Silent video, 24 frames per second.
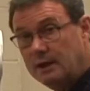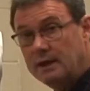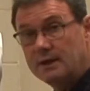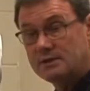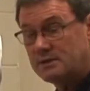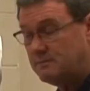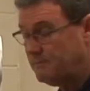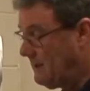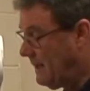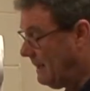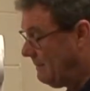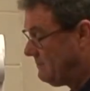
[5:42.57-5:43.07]

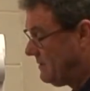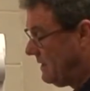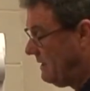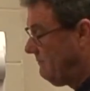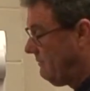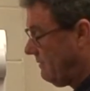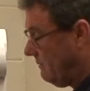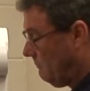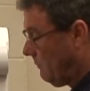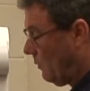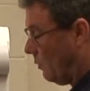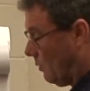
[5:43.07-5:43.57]
sometimes
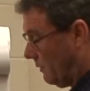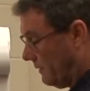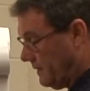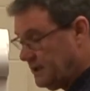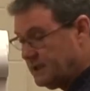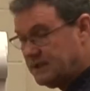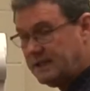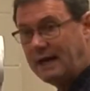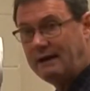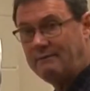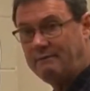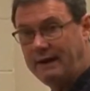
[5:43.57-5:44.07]
even more that
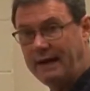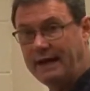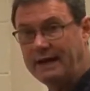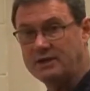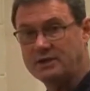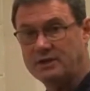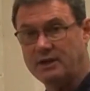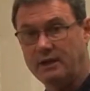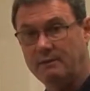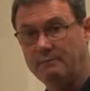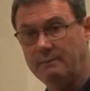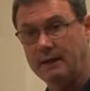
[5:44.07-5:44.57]
just have an
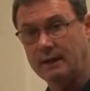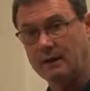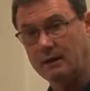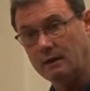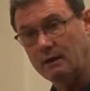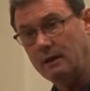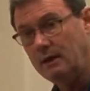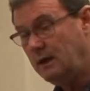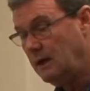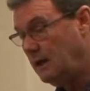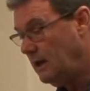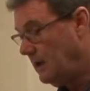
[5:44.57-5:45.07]
X in the middle.